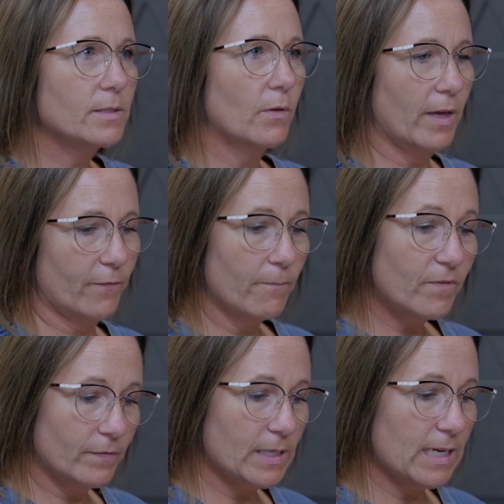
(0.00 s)
So, like, from
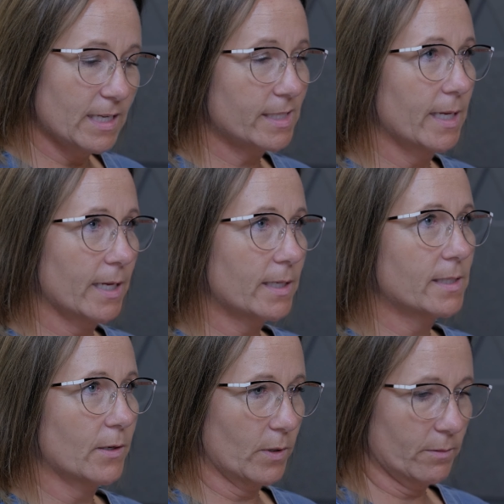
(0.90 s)
15 to
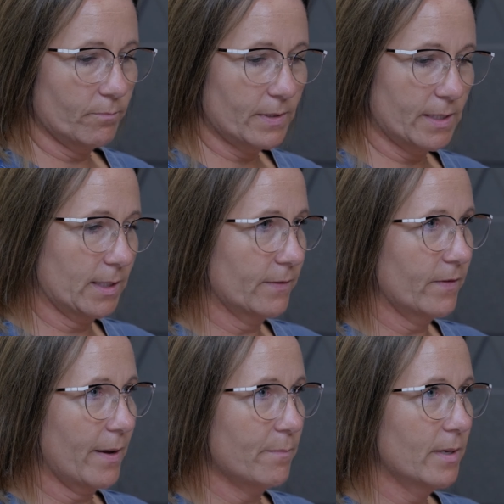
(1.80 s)
6, there were 6 of
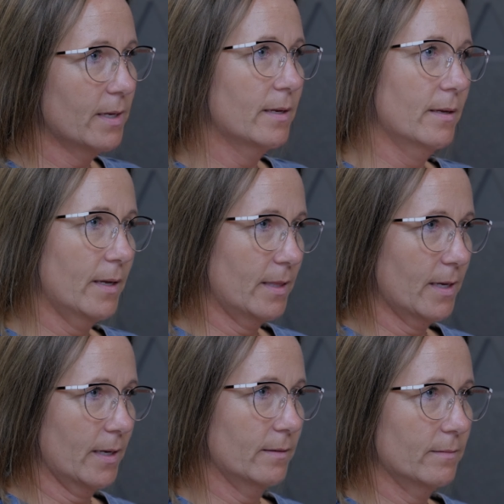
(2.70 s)
them. And
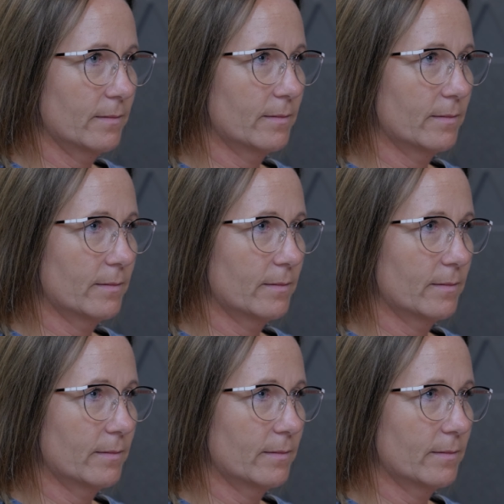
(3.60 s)
then